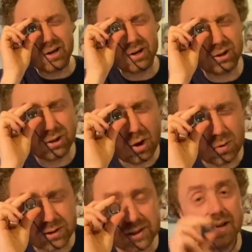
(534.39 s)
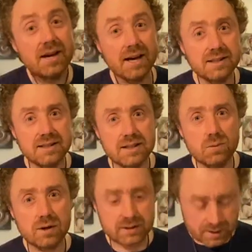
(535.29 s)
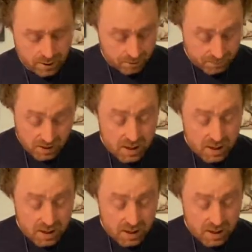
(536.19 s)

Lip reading: close and see what's there.